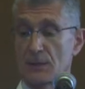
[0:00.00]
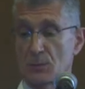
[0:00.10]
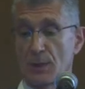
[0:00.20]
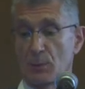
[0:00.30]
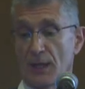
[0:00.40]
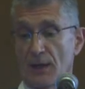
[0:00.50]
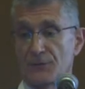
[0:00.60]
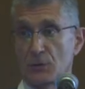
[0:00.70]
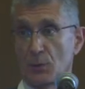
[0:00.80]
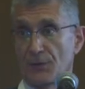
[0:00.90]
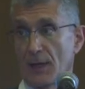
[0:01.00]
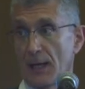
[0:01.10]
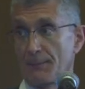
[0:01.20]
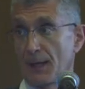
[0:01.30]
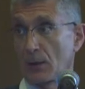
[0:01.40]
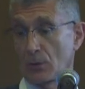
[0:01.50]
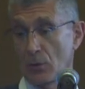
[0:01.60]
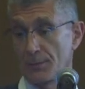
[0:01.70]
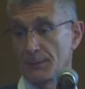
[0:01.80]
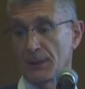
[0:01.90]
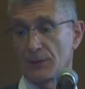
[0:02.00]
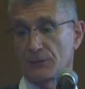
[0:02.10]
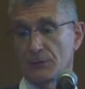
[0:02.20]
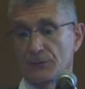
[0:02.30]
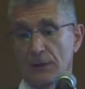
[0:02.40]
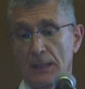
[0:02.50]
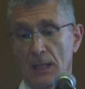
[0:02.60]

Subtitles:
as we would have to with high-power homing lasers.